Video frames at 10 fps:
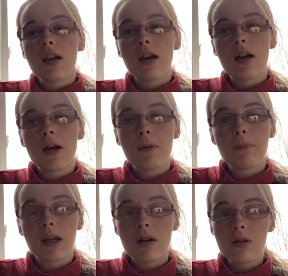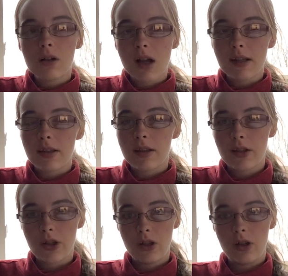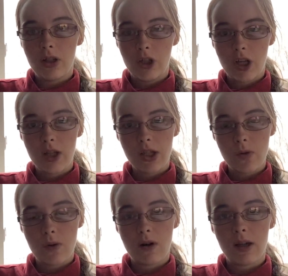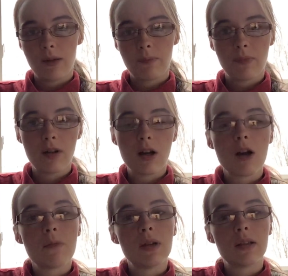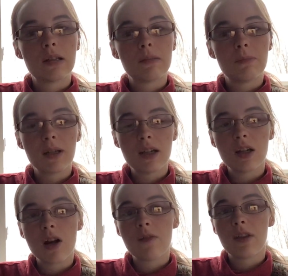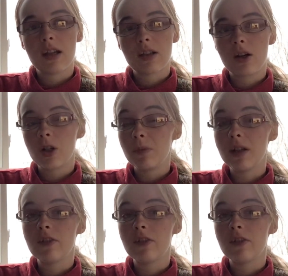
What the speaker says: My uncle has it this year in January. It's big enough that it's hard to make